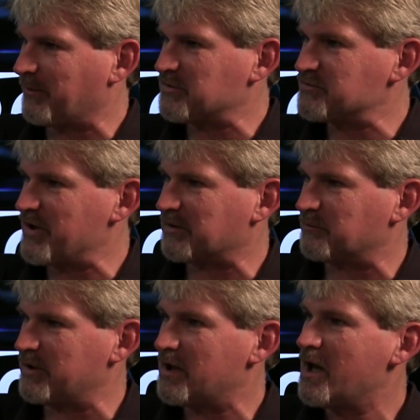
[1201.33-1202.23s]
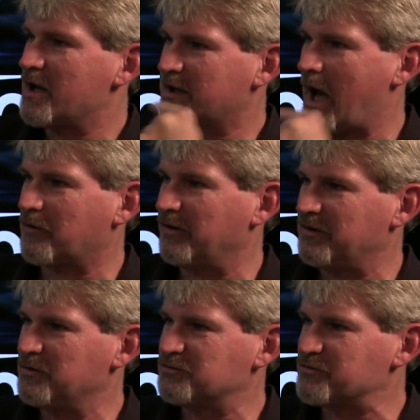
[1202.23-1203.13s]
my trajectory, calculate a
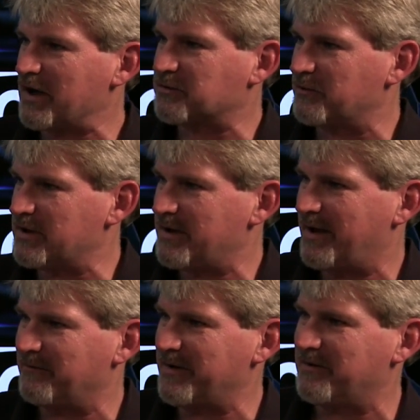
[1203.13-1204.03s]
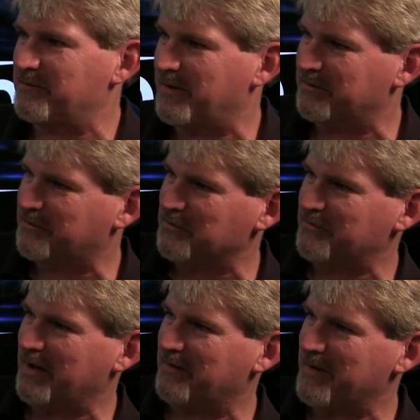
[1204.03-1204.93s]
new trajectory, and, and, and touch
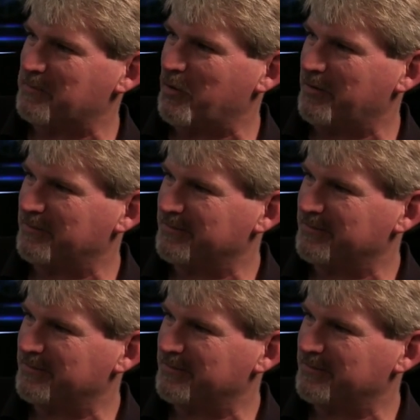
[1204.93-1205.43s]
down at that point?